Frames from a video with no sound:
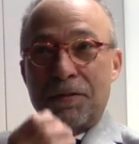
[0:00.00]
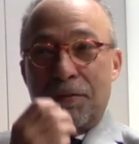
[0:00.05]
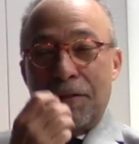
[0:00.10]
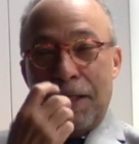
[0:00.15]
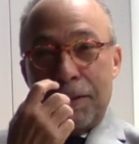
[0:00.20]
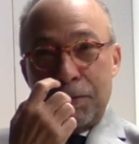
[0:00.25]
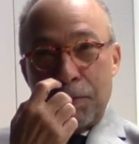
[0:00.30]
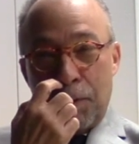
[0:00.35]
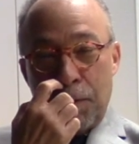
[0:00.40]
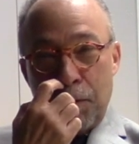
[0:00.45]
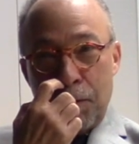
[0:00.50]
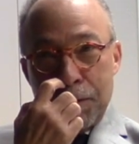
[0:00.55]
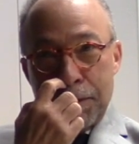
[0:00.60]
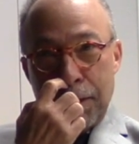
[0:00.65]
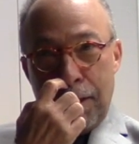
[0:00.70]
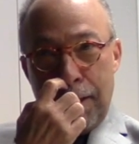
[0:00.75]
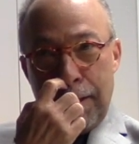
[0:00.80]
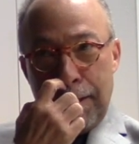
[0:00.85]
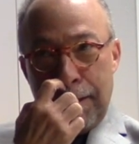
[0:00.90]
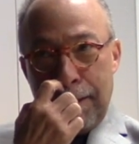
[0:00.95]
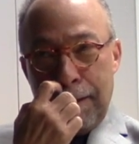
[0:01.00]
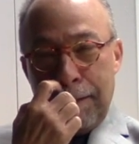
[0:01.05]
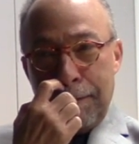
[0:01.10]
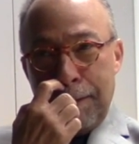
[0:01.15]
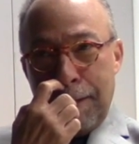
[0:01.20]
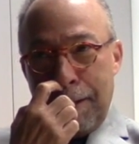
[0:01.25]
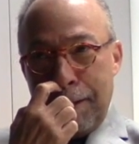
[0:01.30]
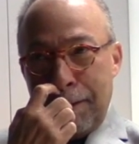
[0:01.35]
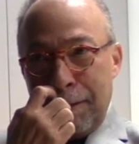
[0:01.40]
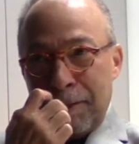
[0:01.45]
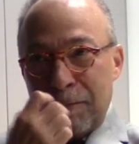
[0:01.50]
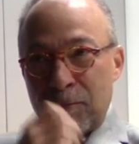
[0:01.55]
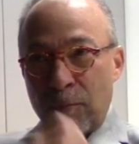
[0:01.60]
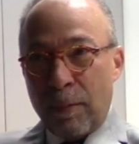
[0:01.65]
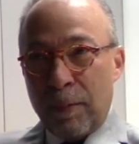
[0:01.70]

So that's what it was like. And then